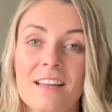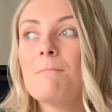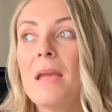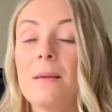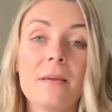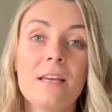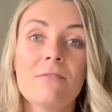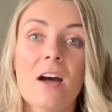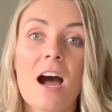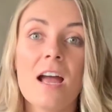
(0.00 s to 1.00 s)
Maybe if
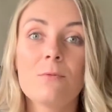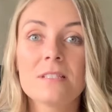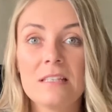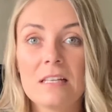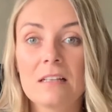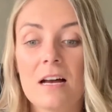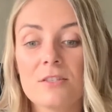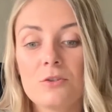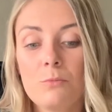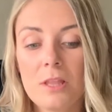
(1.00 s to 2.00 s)
I was in the
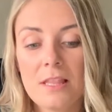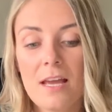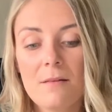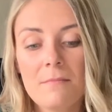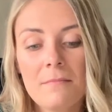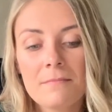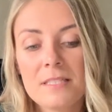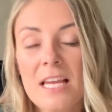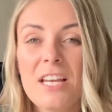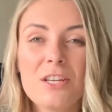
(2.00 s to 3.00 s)
classroom with them
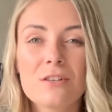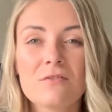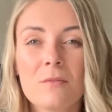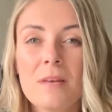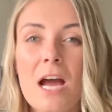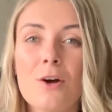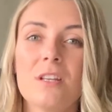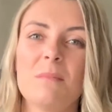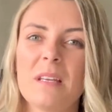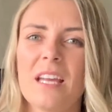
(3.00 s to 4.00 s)
10 years from now,
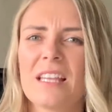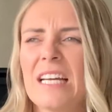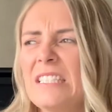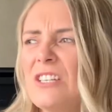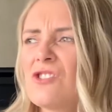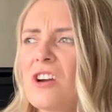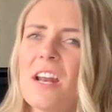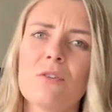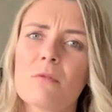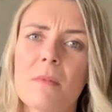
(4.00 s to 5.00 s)
they'd be like, that teacher,
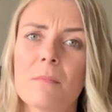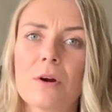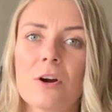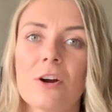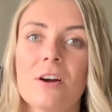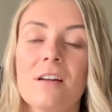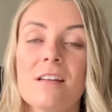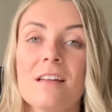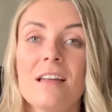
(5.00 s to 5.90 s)
I don't remember her.